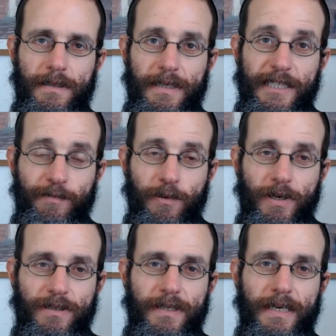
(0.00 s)
explore
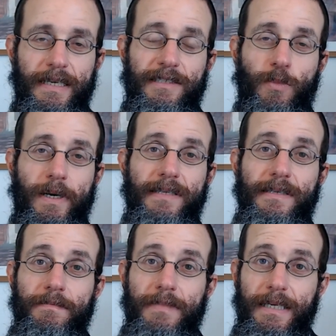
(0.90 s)
today is, what does
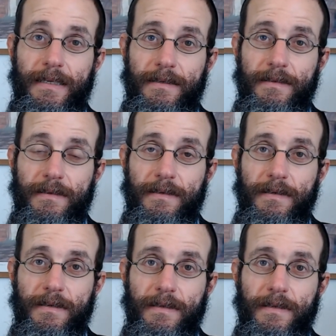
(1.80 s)
it mean
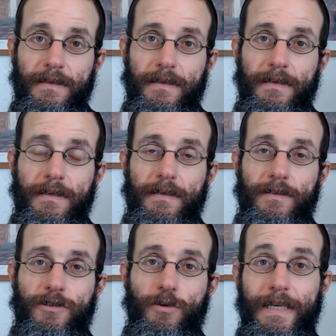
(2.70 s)

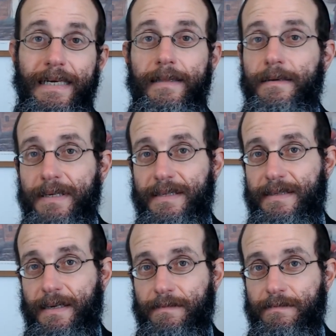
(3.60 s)
to eat the
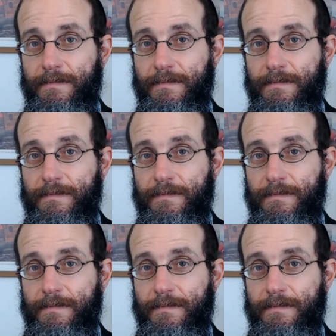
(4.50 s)
matzah?